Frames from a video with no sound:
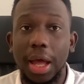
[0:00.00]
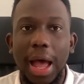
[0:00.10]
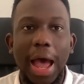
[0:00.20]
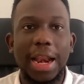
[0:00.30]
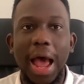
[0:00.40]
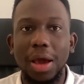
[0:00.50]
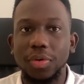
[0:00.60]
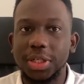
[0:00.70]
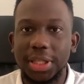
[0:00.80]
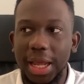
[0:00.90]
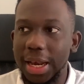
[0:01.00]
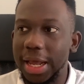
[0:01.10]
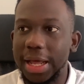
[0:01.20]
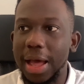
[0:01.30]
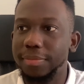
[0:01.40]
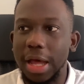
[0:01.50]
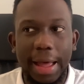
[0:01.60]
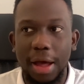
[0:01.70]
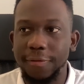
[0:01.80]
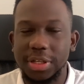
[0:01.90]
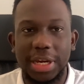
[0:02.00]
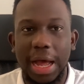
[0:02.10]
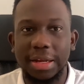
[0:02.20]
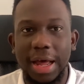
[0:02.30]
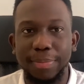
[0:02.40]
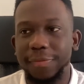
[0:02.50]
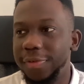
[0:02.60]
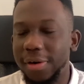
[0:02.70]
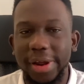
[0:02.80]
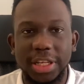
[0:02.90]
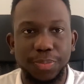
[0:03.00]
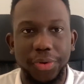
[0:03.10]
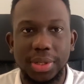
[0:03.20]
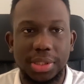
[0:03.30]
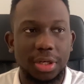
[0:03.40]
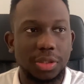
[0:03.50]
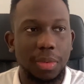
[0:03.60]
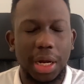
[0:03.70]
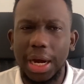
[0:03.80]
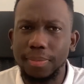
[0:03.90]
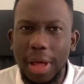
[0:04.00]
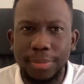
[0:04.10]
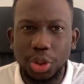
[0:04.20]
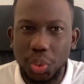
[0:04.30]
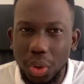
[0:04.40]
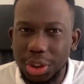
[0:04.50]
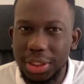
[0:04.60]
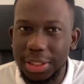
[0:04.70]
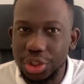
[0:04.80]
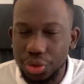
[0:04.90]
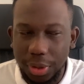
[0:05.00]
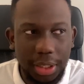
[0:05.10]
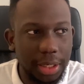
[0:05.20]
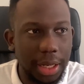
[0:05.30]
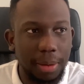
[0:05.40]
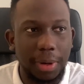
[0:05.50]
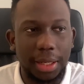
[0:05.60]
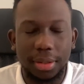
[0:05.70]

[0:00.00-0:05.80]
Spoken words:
And I was there, like, I'm very experienced in this market. I'm just watching his trading, and I'm like,